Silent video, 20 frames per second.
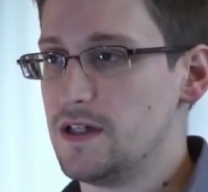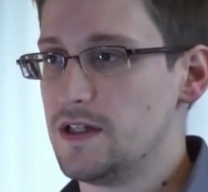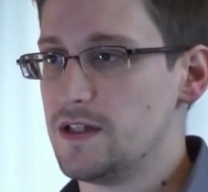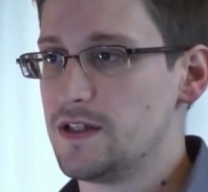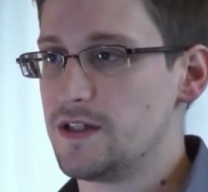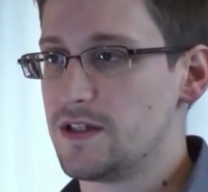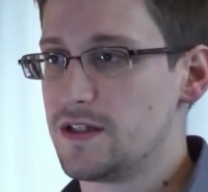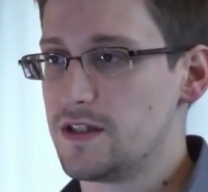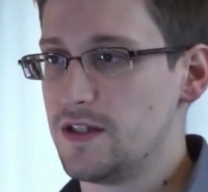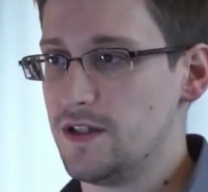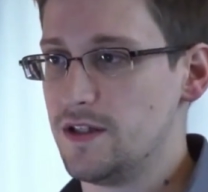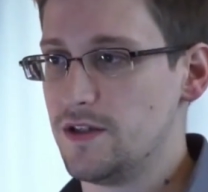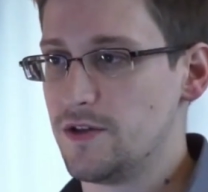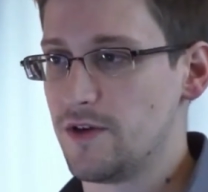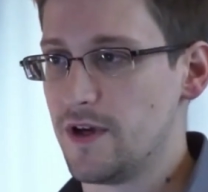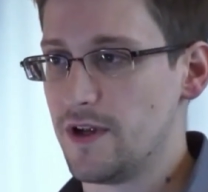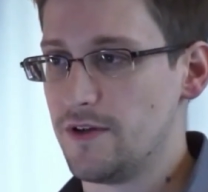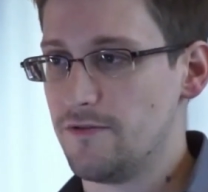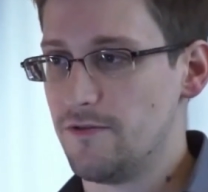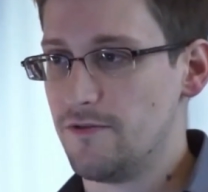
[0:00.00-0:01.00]

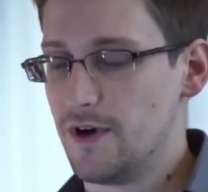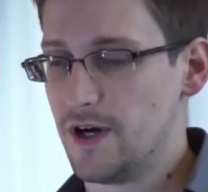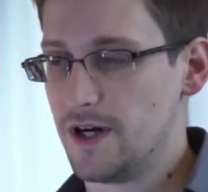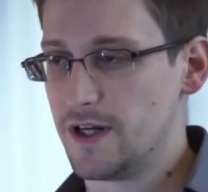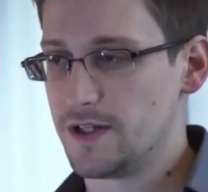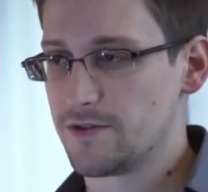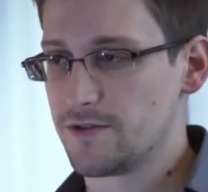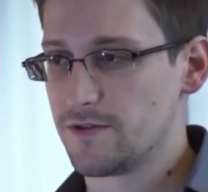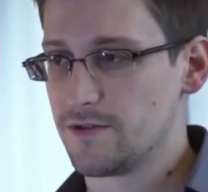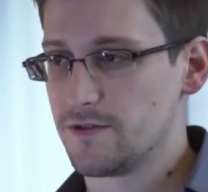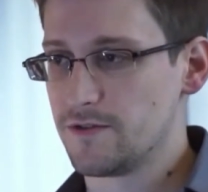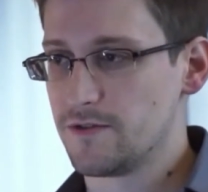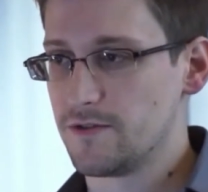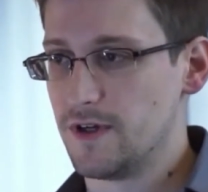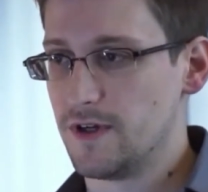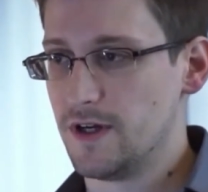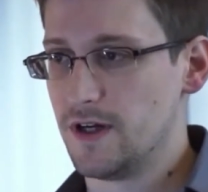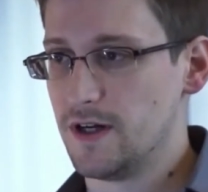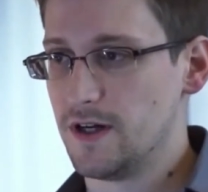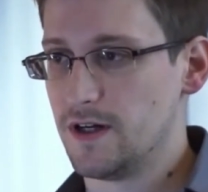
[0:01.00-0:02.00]
senior advisor
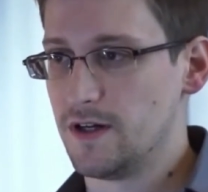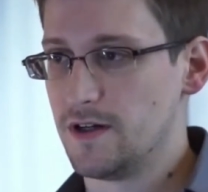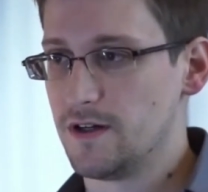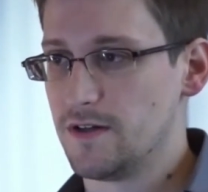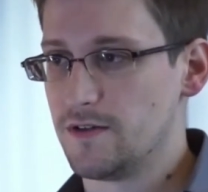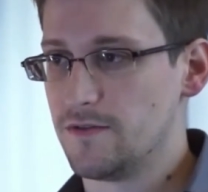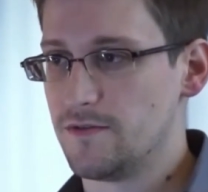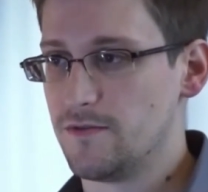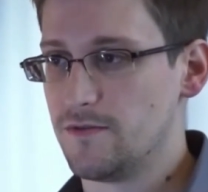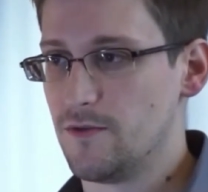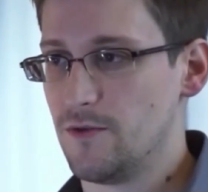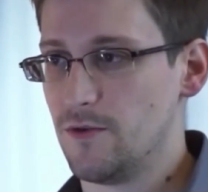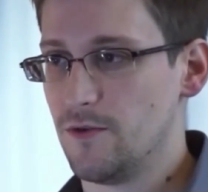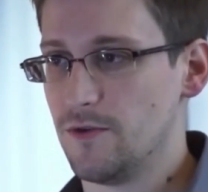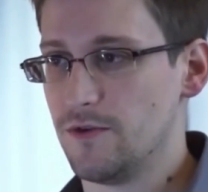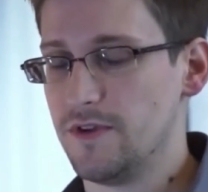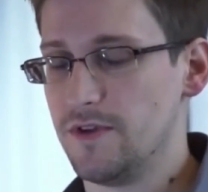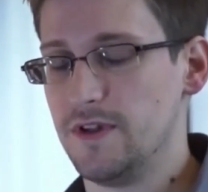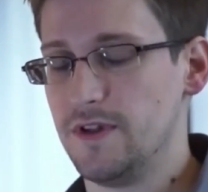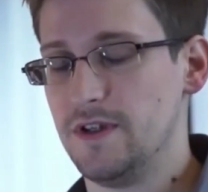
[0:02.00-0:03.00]

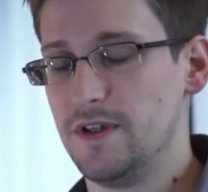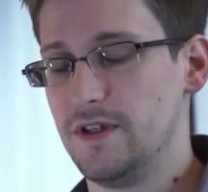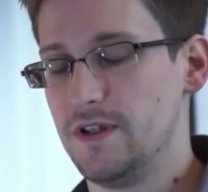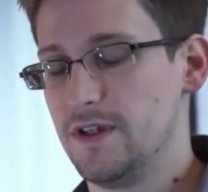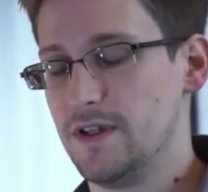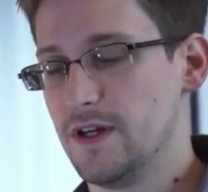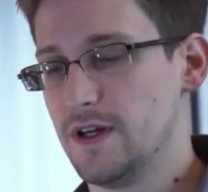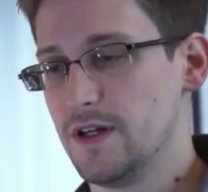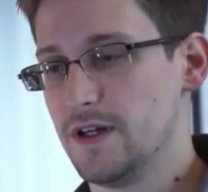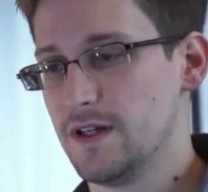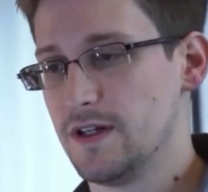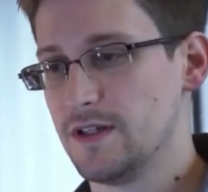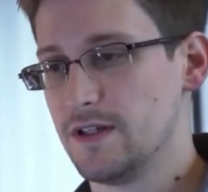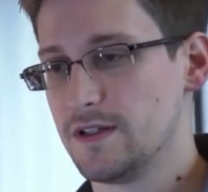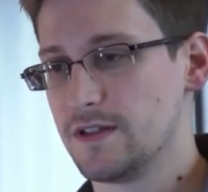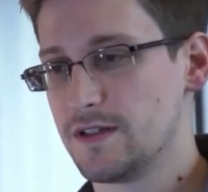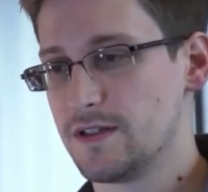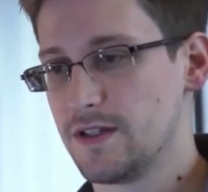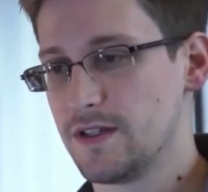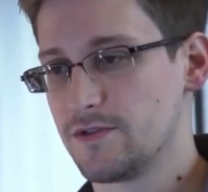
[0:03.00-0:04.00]
for
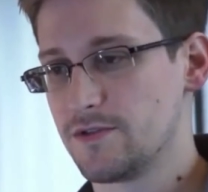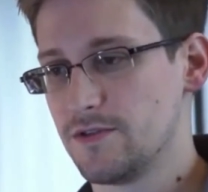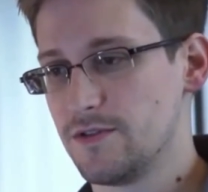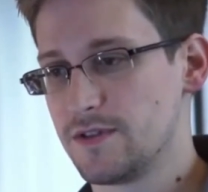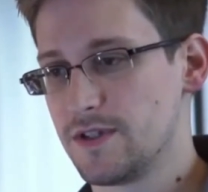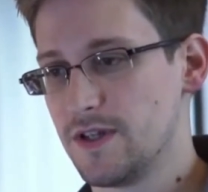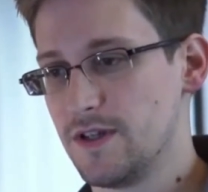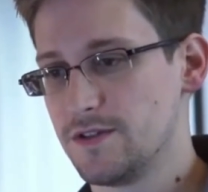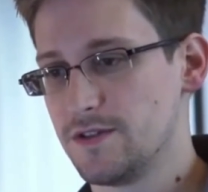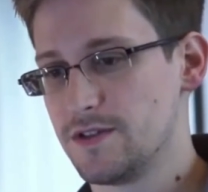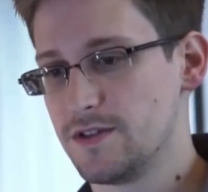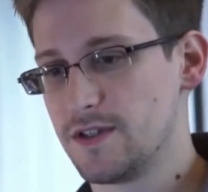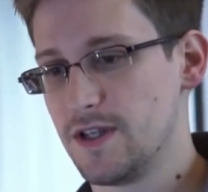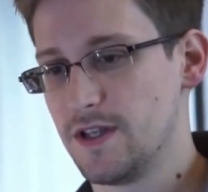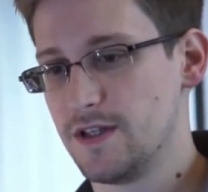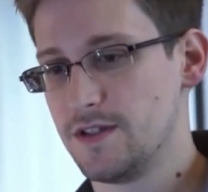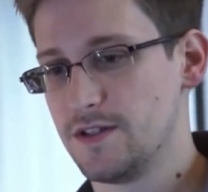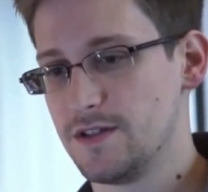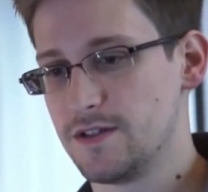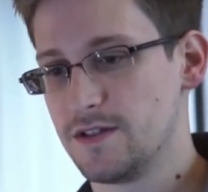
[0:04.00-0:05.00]
the Central Intelligence
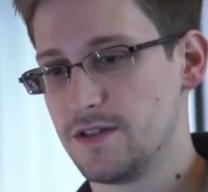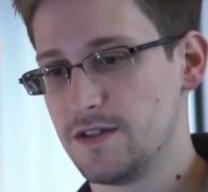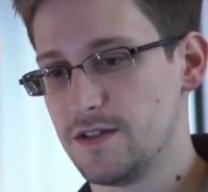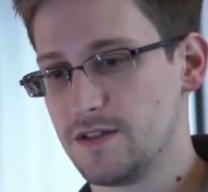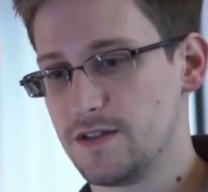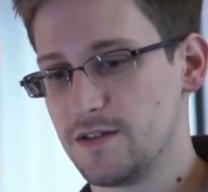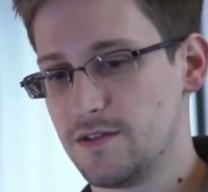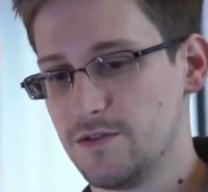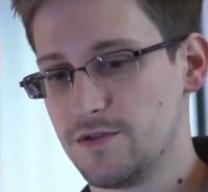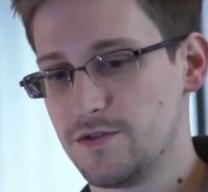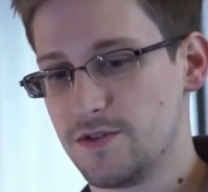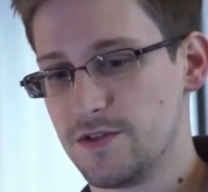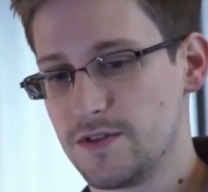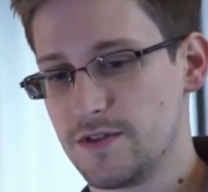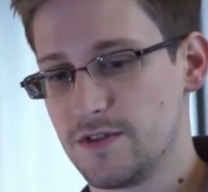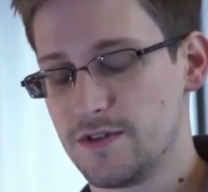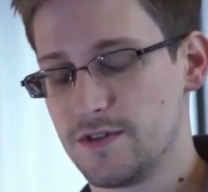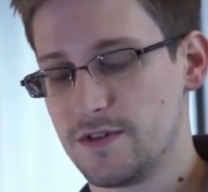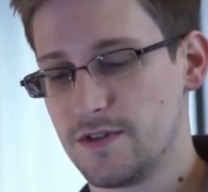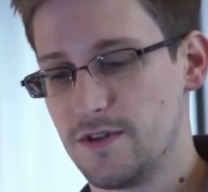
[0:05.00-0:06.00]
Agency,
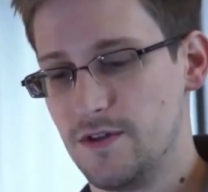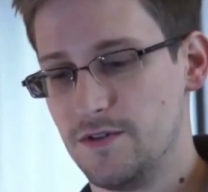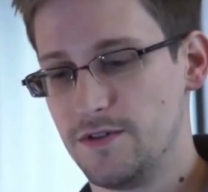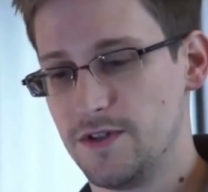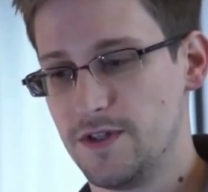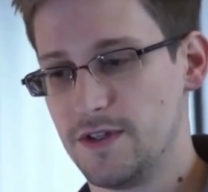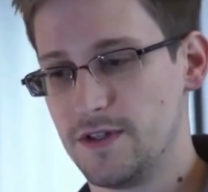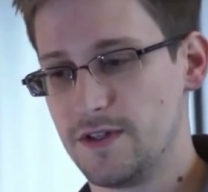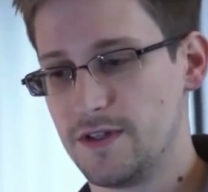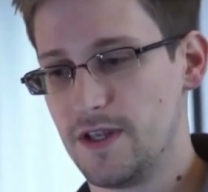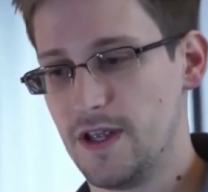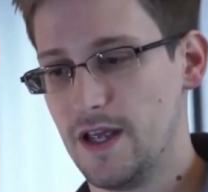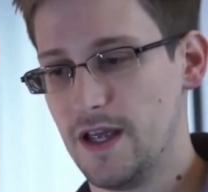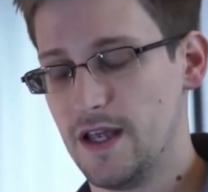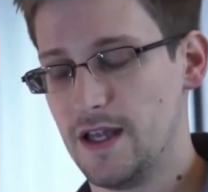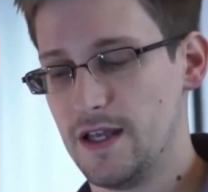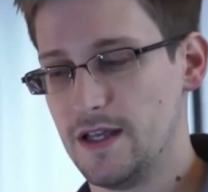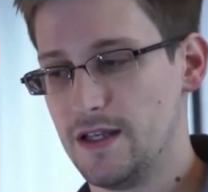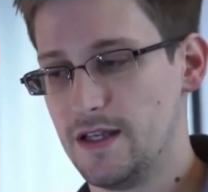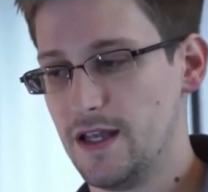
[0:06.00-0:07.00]
solutions consultant,
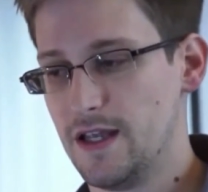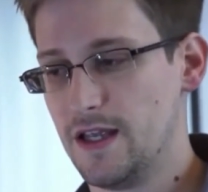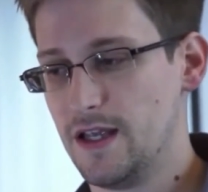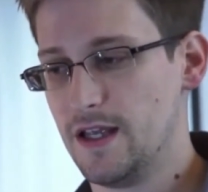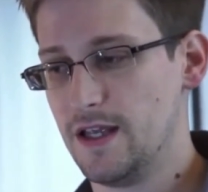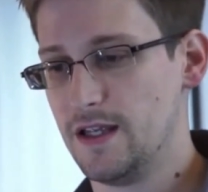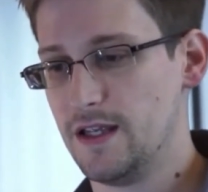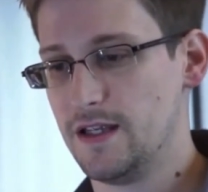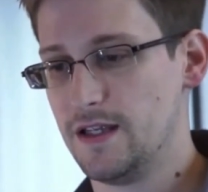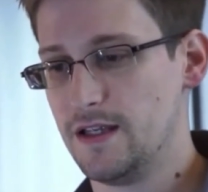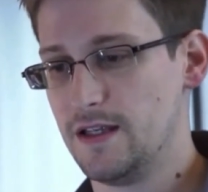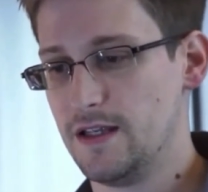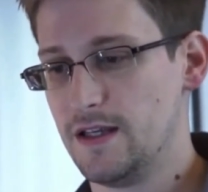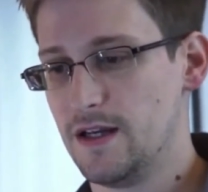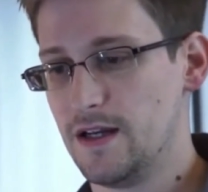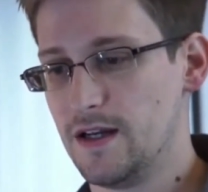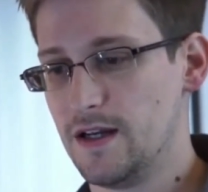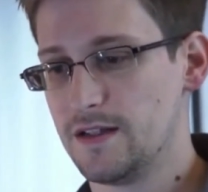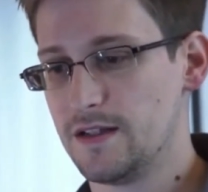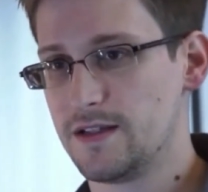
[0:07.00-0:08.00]
and
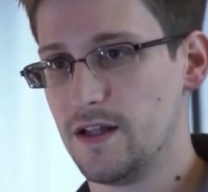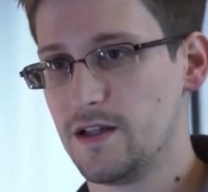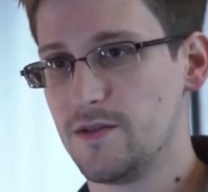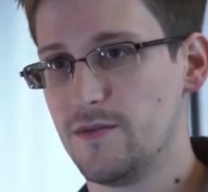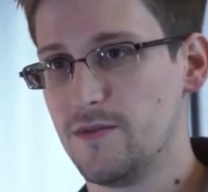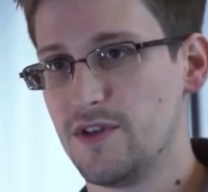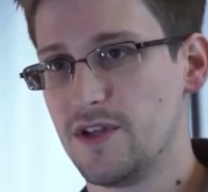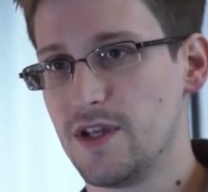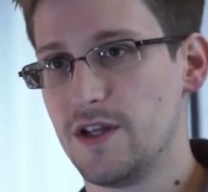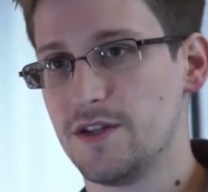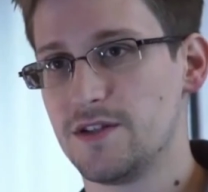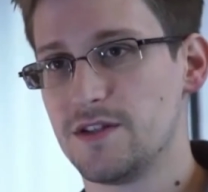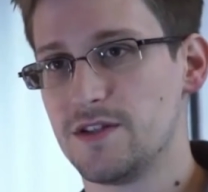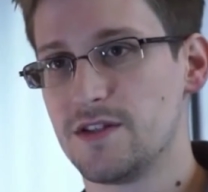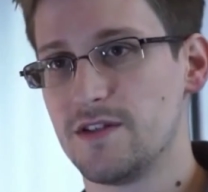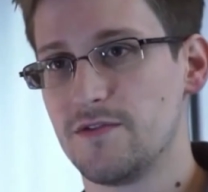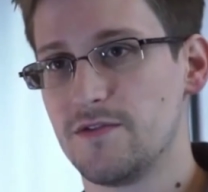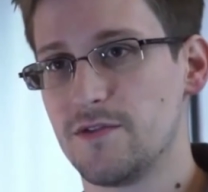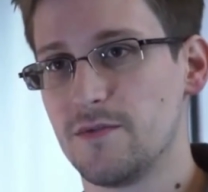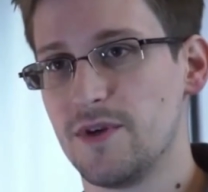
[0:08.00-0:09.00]
a
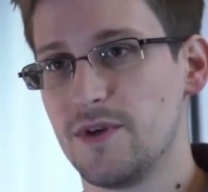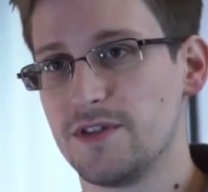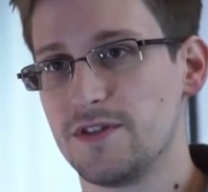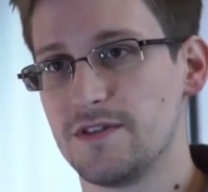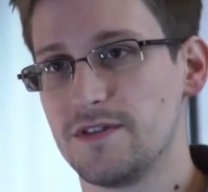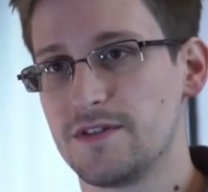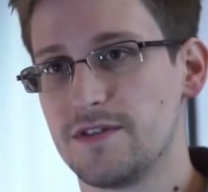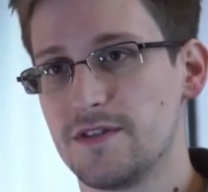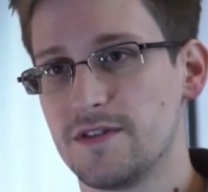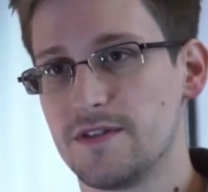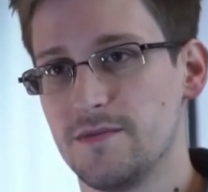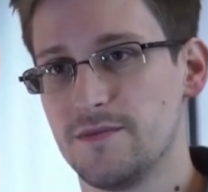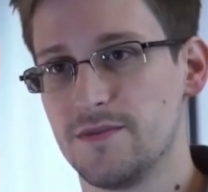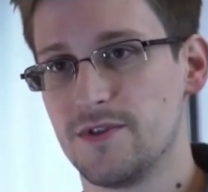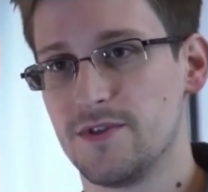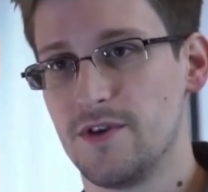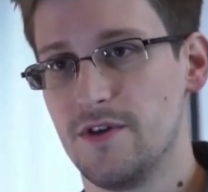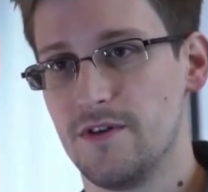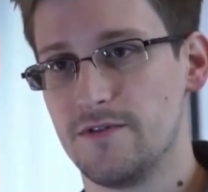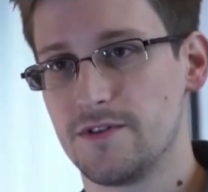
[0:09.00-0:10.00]
telecommunications information
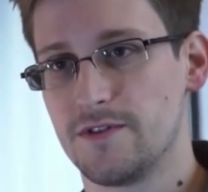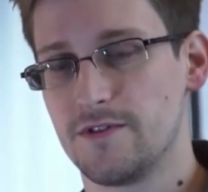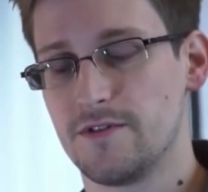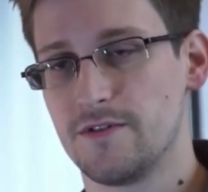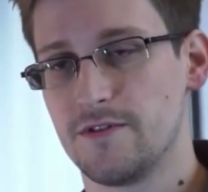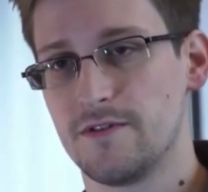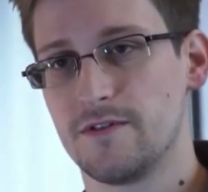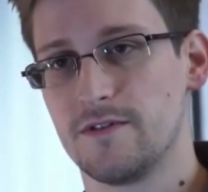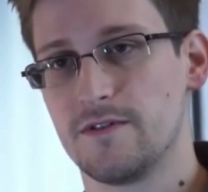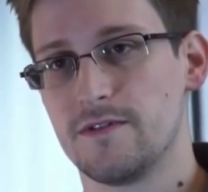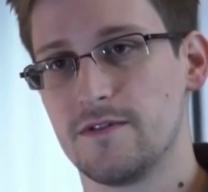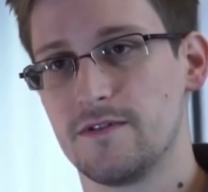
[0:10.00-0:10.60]
systems officer.